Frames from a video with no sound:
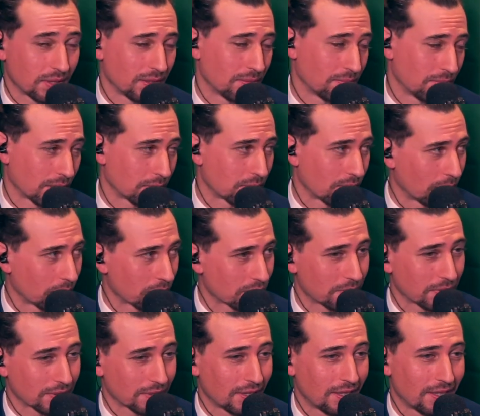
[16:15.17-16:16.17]
big problems,
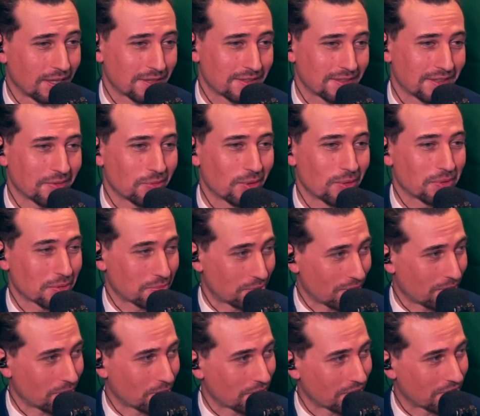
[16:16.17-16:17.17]
but let's say one big
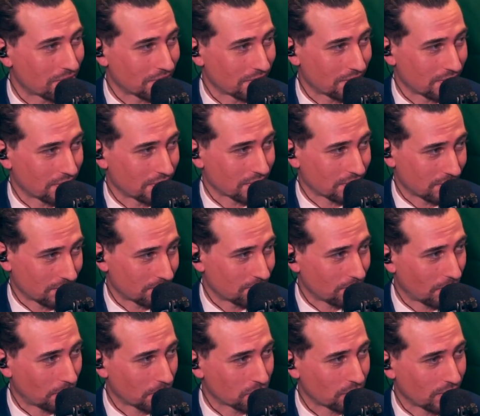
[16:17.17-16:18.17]
problem with the
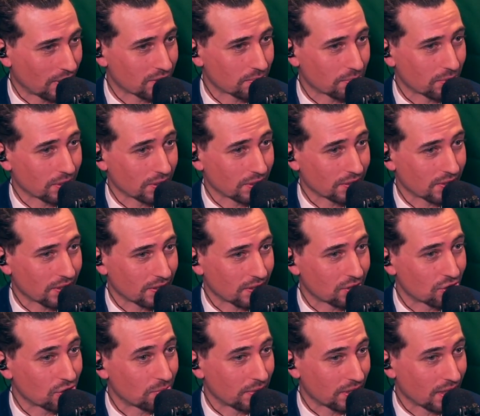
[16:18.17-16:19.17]
public transport is that
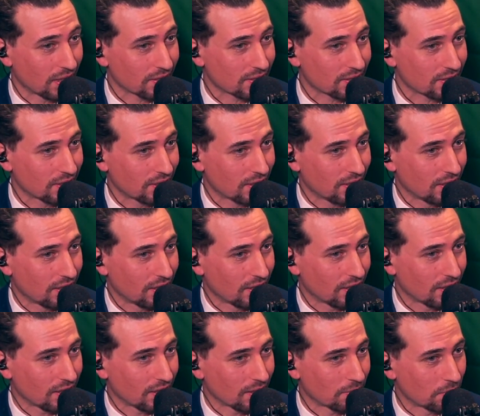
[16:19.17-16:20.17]
the GPS
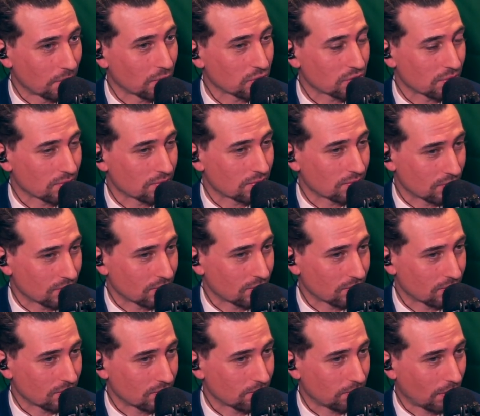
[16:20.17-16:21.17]
in most
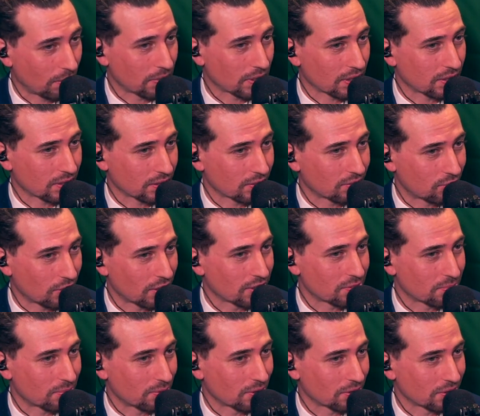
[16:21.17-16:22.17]
public
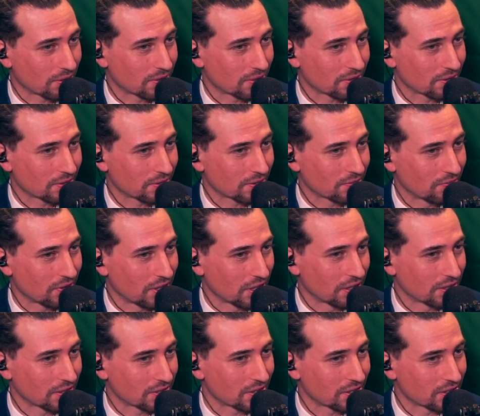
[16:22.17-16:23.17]
transport
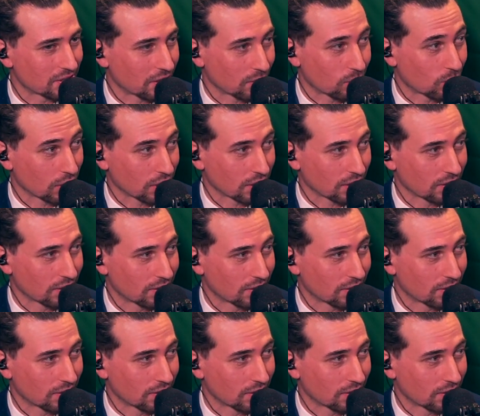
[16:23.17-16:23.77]
vehicles is not working.